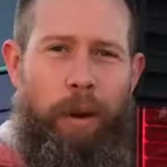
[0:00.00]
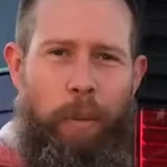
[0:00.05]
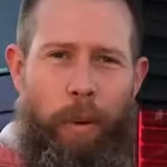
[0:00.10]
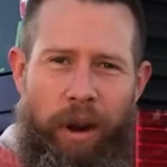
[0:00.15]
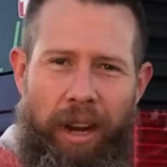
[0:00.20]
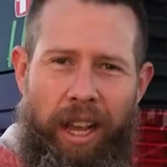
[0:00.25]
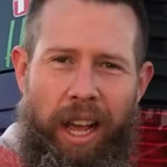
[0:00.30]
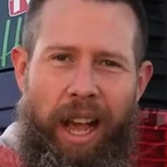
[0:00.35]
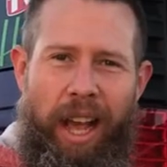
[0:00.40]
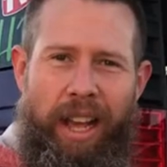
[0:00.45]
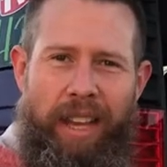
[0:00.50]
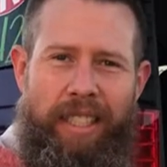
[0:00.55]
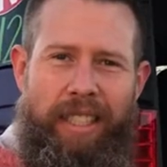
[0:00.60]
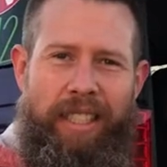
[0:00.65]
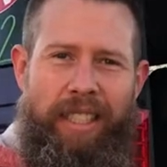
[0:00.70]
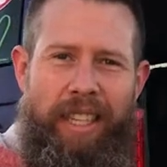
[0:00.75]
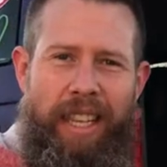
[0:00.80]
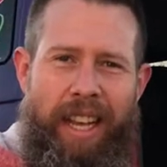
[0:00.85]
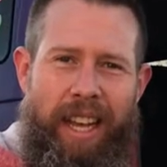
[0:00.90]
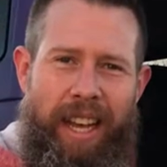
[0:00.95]
Good morning,
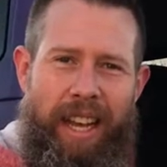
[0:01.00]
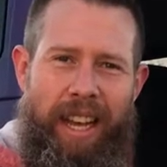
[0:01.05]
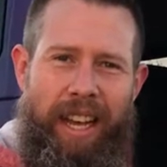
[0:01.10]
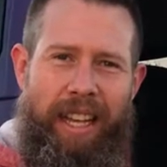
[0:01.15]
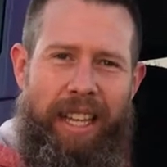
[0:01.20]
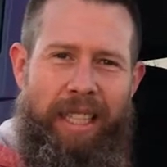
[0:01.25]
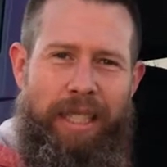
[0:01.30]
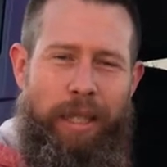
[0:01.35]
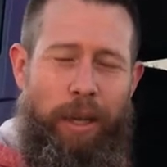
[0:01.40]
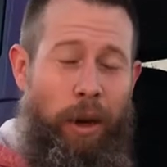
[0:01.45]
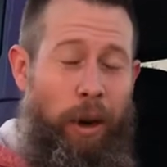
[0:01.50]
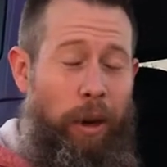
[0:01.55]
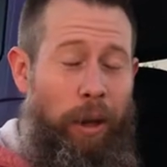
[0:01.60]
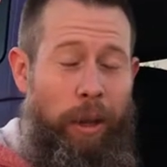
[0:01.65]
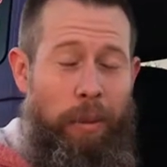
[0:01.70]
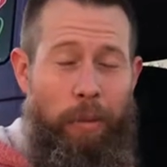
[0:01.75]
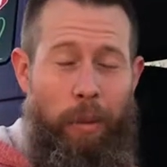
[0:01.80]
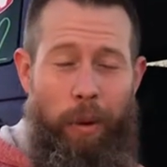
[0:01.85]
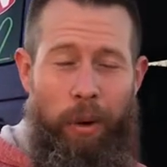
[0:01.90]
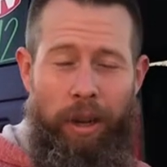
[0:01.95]
guys. Uh, it's an
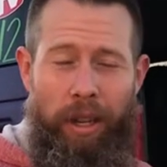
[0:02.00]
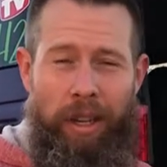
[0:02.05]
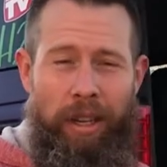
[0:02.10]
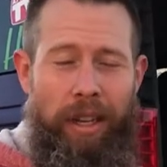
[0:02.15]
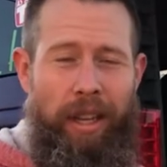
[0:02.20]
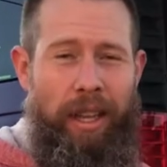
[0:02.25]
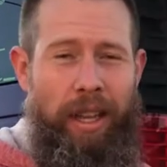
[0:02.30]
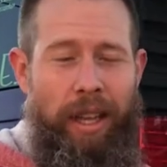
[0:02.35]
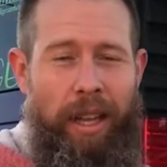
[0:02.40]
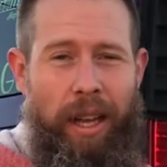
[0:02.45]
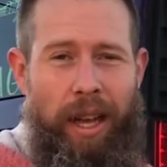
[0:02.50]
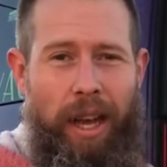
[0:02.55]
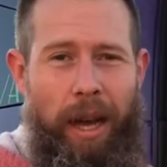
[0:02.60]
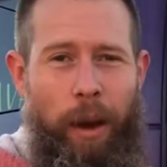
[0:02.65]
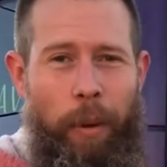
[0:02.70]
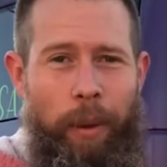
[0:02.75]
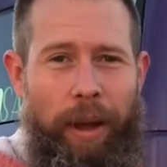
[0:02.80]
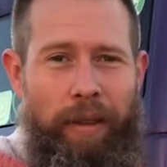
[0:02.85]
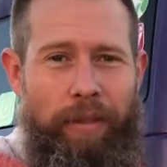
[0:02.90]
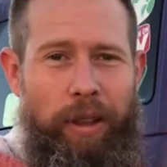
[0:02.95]
early morning.
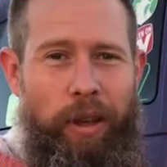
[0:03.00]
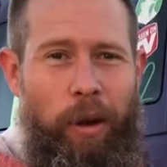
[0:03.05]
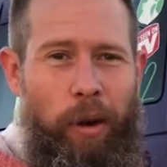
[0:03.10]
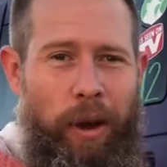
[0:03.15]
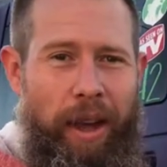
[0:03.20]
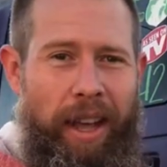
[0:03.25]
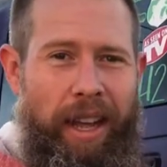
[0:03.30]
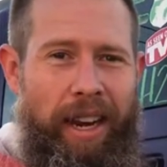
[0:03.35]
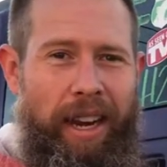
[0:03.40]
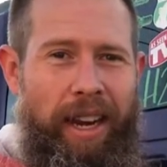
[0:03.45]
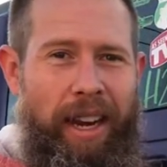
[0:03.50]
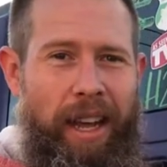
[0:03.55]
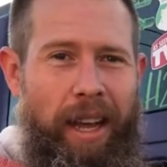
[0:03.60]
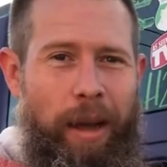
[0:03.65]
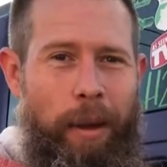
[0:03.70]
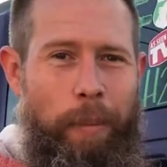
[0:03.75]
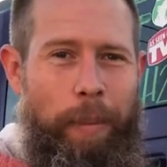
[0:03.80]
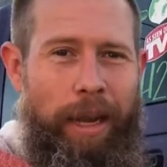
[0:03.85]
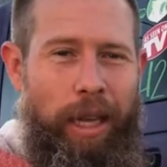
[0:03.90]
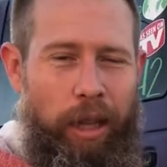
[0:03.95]
Uh, we have to go ahead and
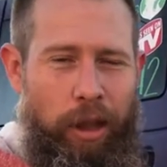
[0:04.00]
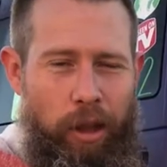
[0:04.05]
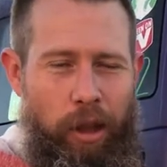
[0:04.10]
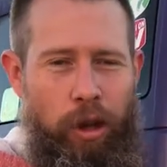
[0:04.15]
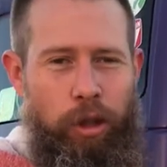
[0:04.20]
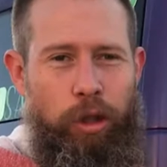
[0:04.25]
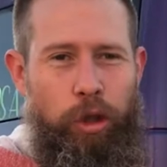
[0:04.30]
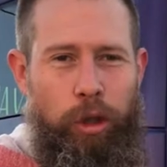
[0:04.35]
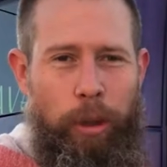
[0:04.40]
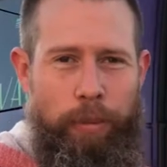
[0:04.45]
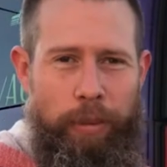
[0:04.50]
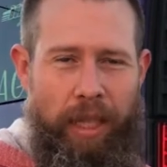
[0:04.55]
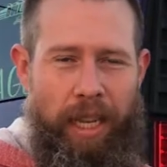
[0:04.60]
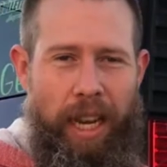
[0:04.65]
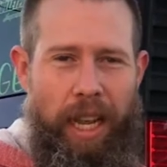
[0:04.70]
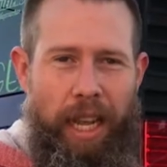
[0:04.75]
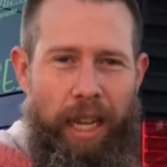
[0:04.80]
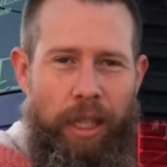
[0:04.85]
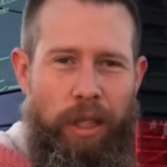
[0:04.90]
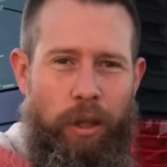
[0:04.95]
uh, make a long trip
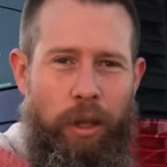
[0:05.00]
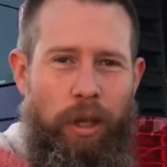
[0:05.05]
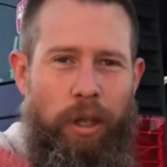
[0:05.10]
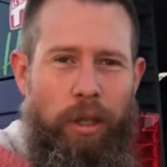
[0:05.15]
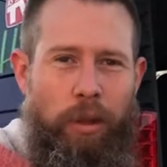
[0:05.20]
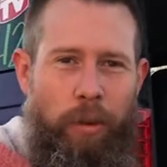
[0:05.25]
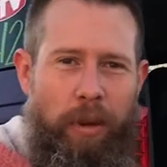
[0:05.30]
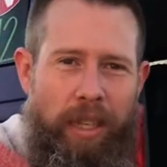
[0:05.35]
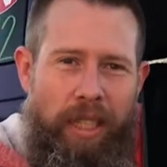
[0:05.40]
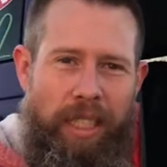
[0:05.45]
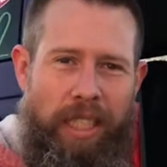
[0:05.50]
today, so I just want to